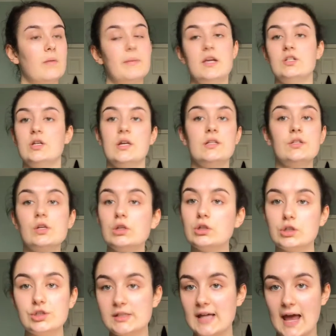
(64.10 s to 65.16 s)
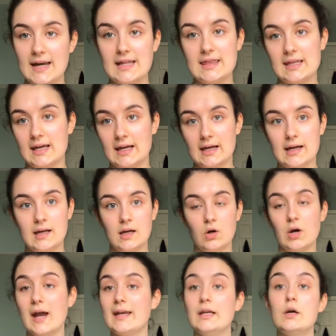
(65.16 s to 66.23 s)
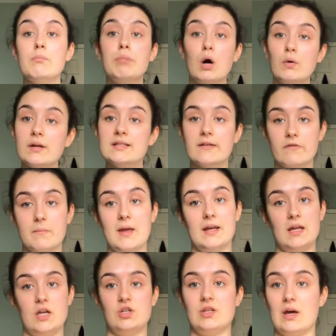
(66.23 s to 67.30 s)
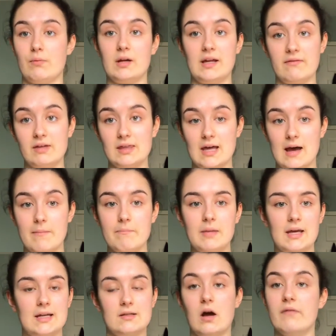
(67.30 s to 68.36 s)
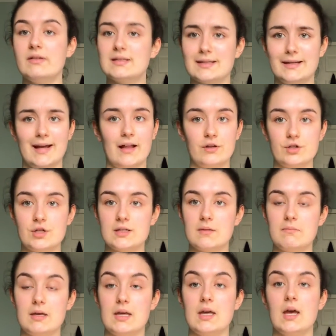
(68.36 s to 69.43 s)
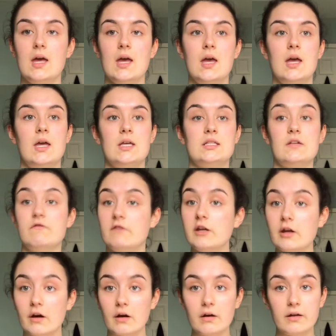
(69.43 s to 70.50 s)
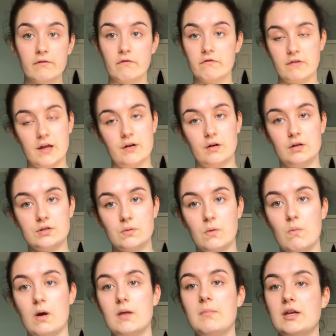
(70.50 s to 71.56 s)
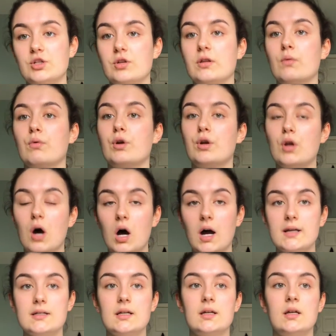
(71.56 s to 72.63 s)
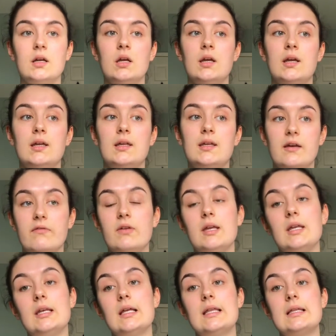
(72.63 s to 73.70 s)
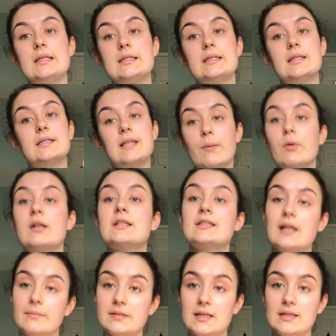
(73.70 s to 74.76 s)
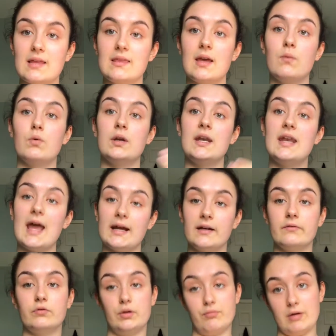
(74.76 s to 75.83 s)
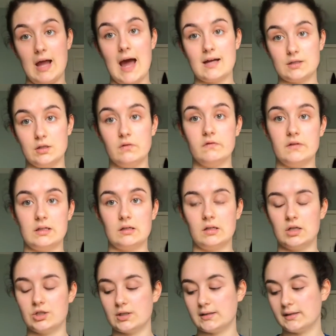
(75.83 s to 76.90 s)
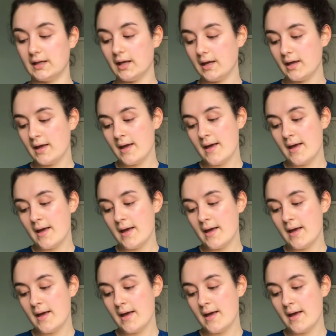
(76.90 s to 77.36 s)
our patient isn't allergic to anything or any components of the medication that we're giving them, because obviously allergies can be severe, even fatal. So we want to make sure that we're not giving someone a substance that they would negatively react to physiologically.